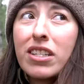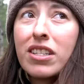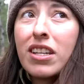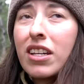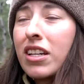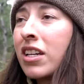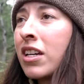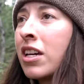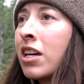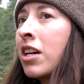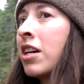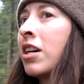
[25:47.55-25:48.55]
is
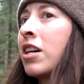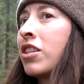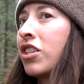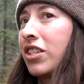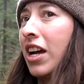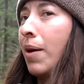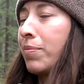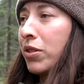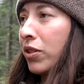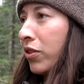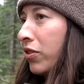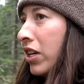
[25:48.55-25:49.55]
just
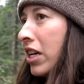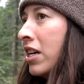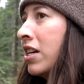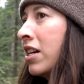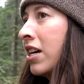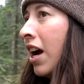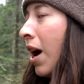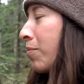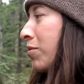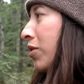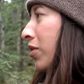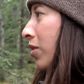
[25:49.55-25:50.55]
absolutely,
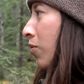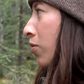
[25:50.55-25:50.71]
absolutely